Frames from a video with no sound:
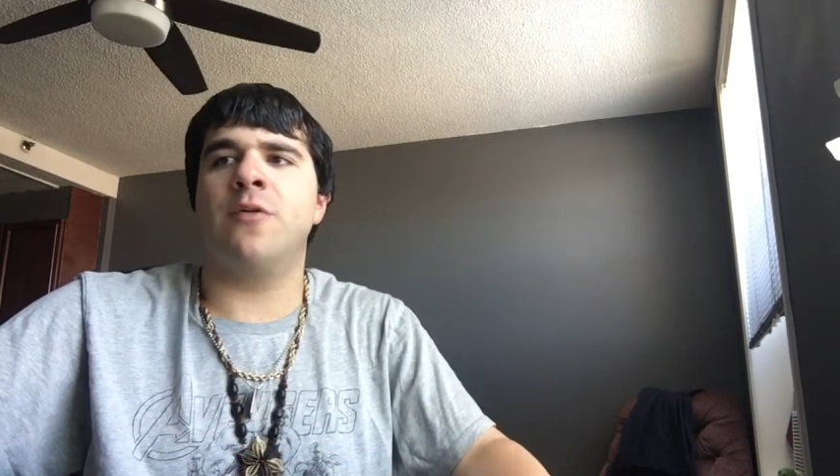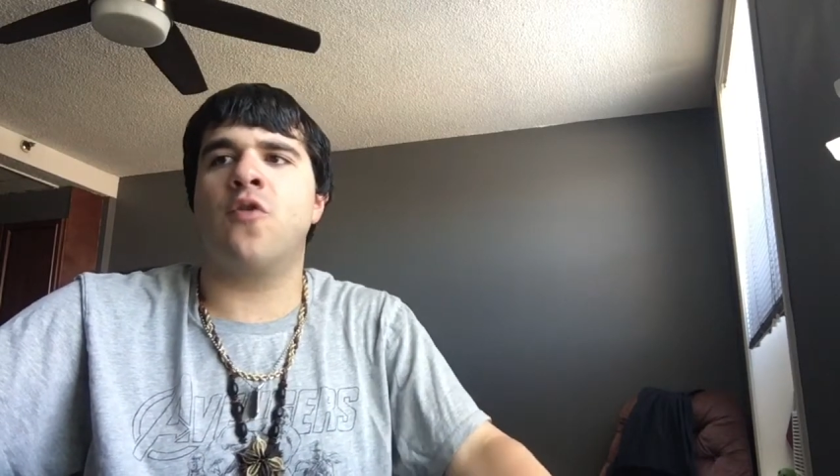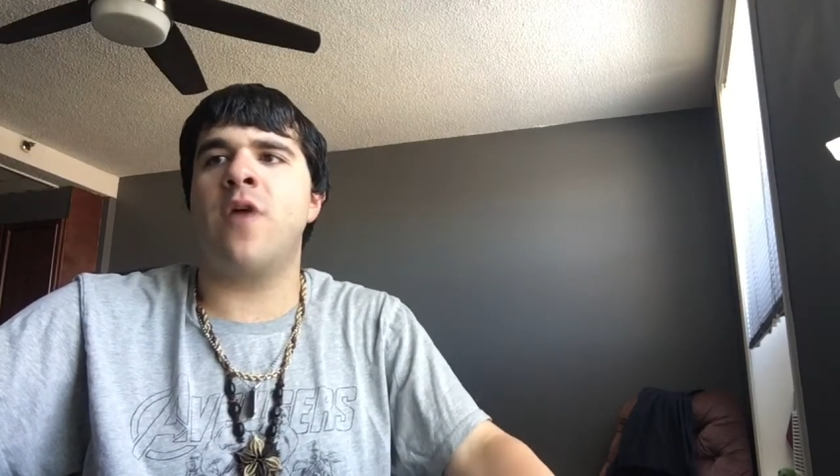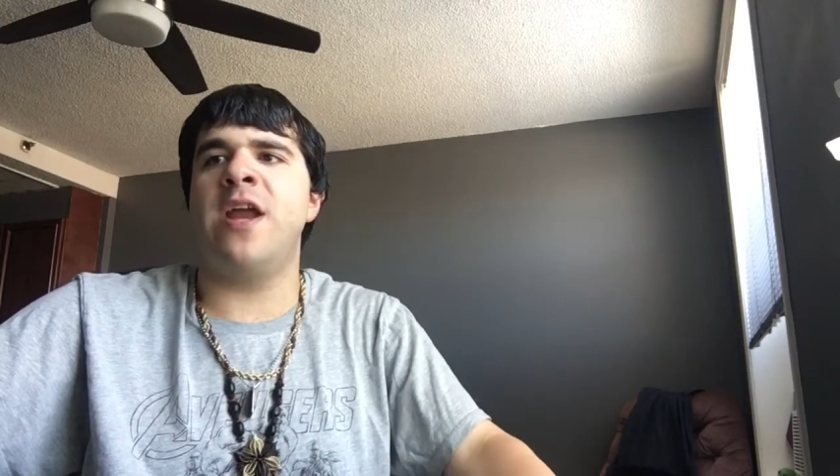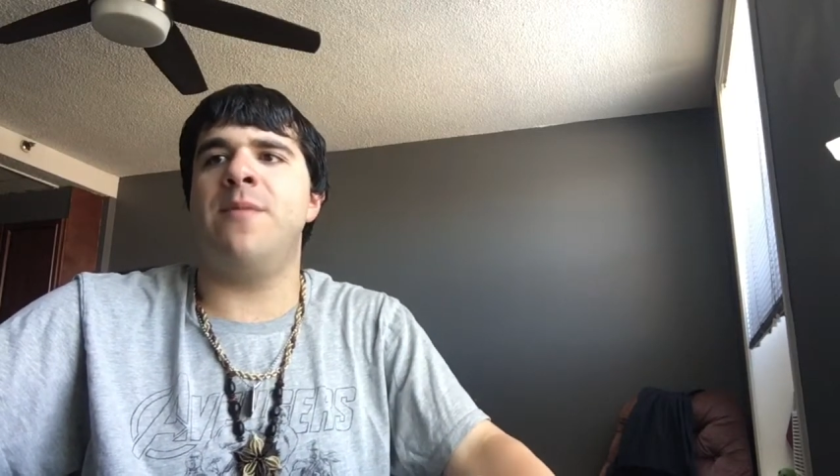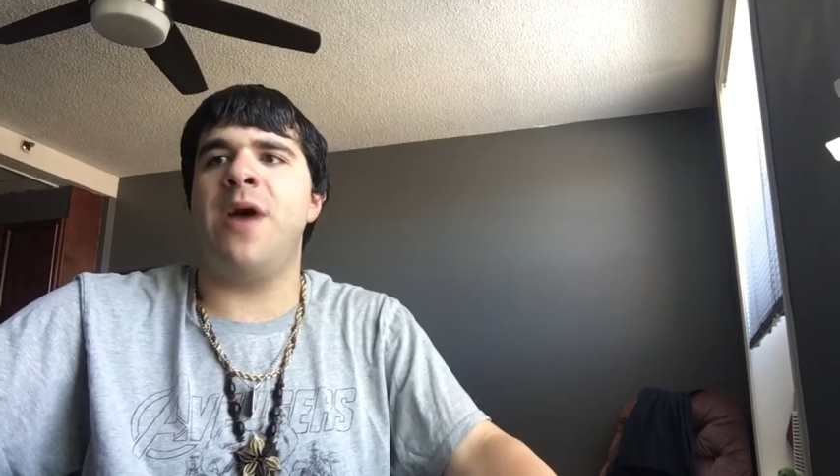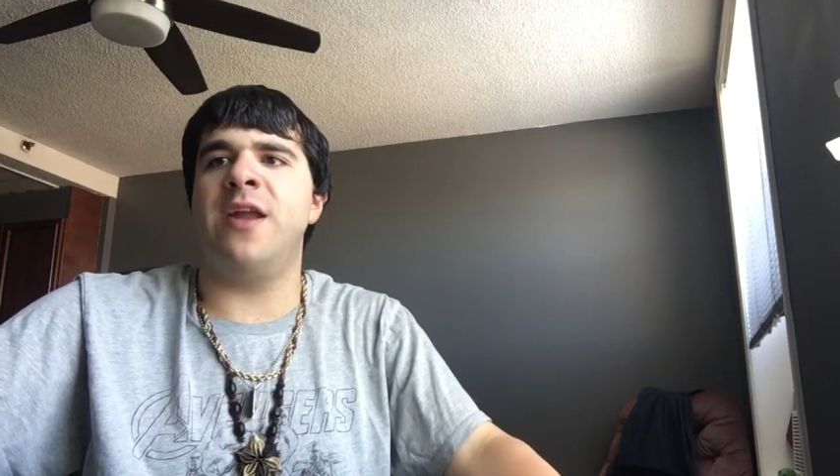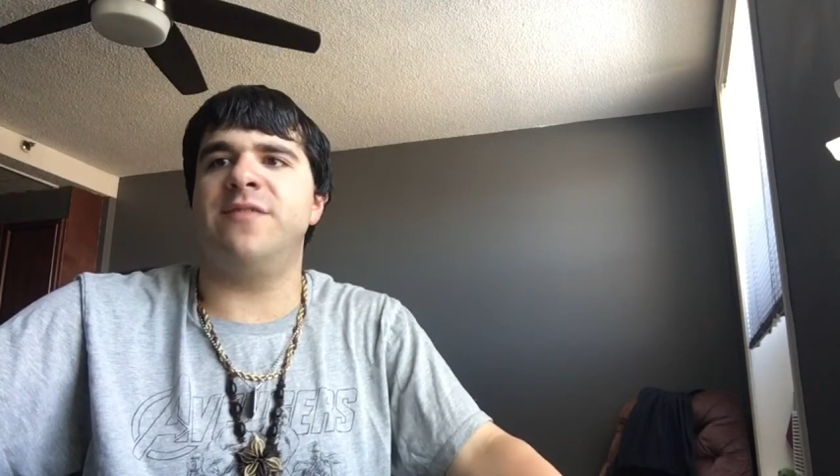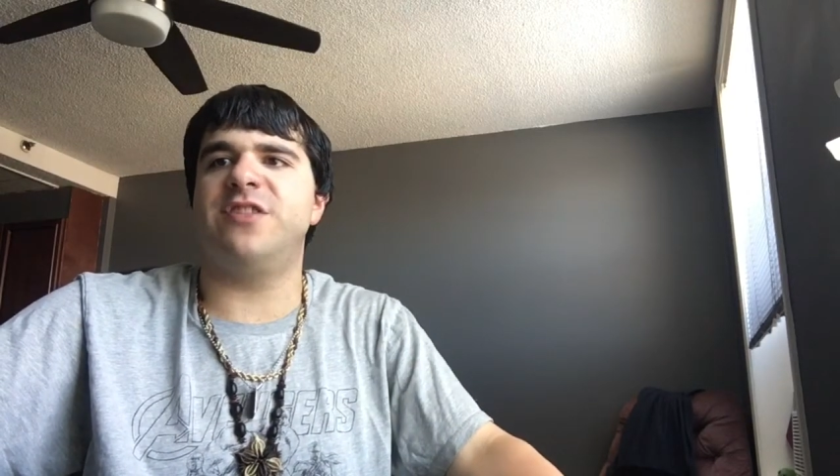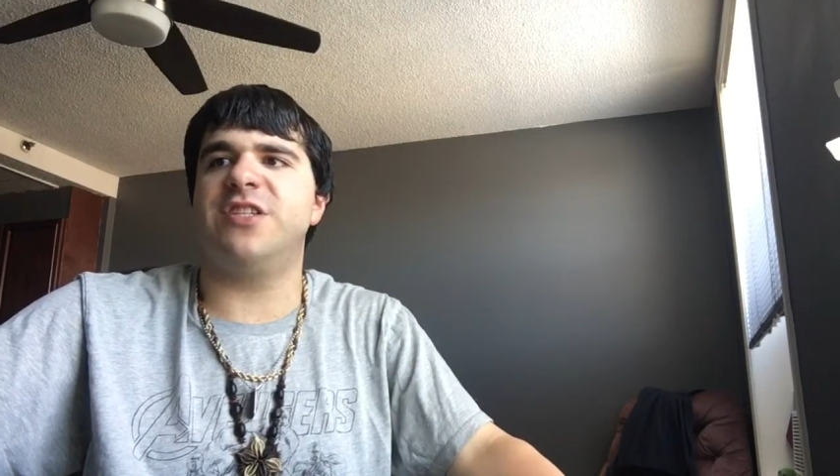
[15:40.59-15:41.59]
great
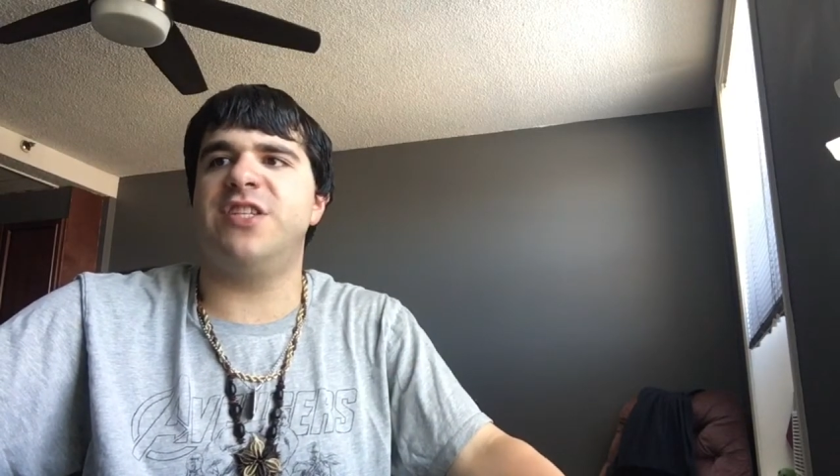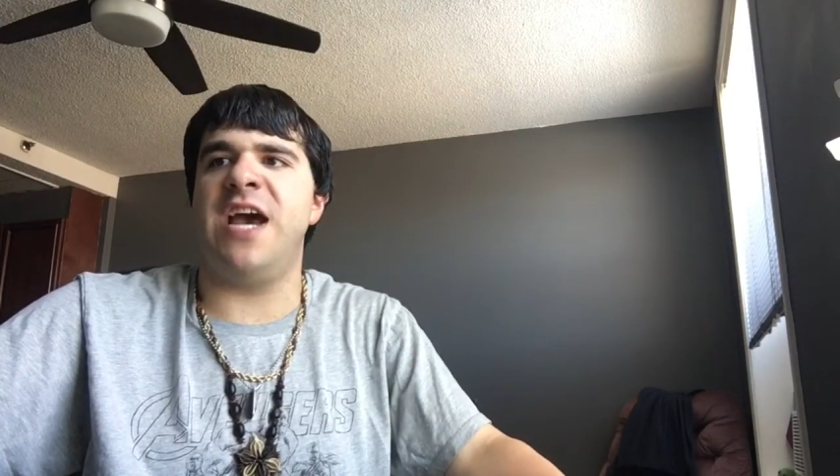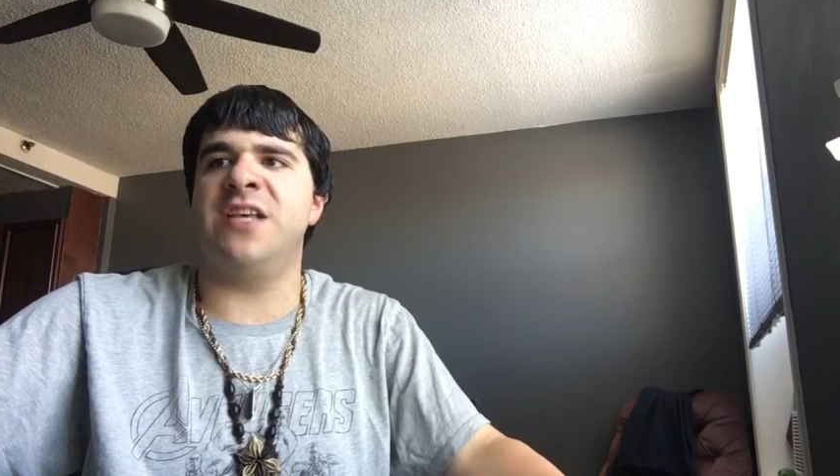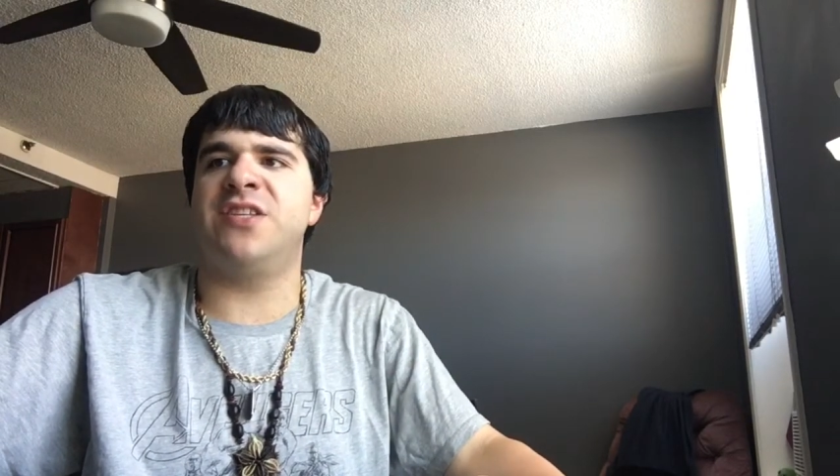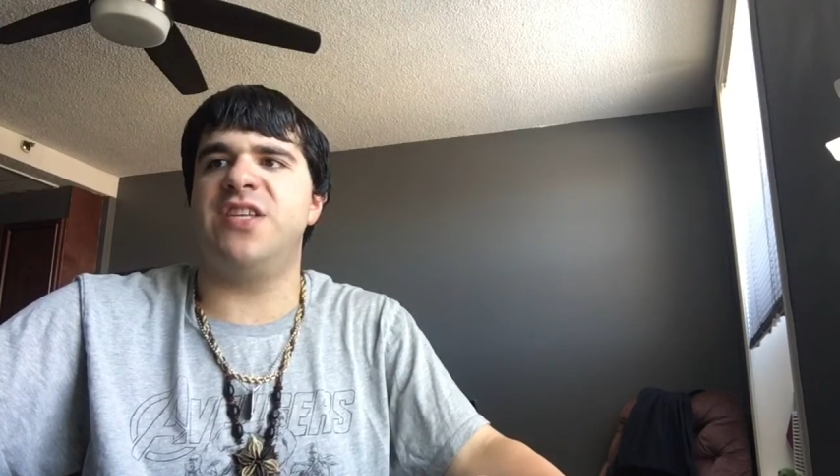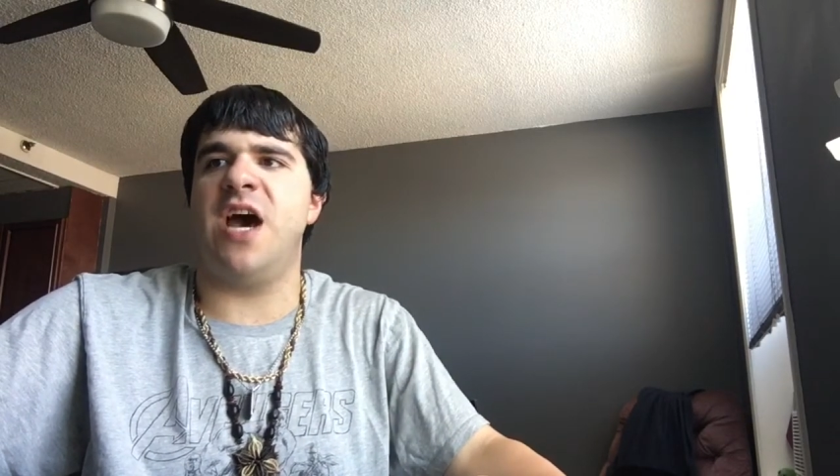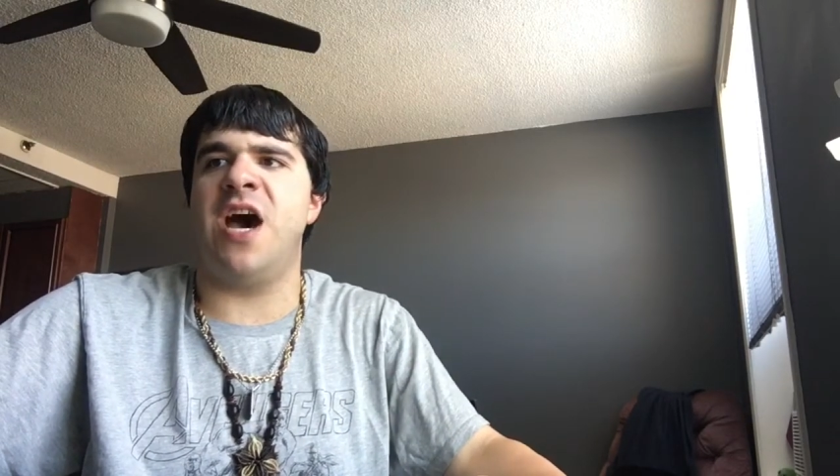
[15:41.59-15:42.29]
amount of success